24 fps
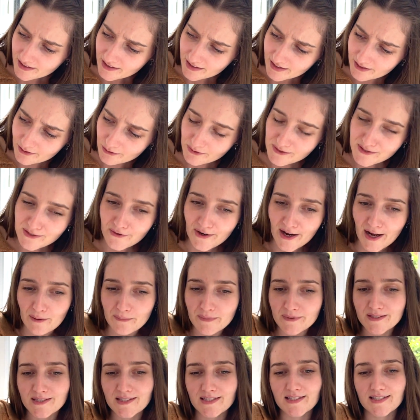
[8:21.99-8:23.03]
it also
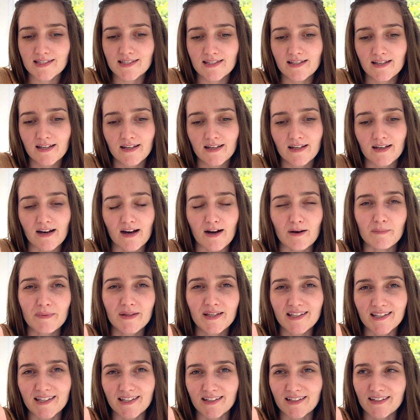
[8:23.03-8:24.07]
happens up
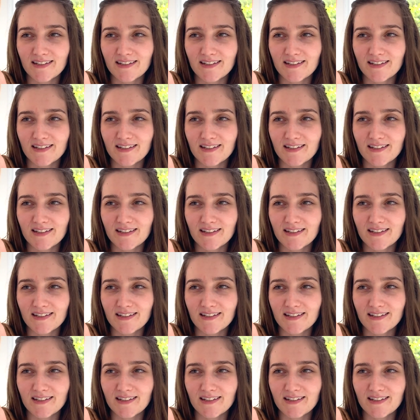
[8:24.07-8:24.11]
here,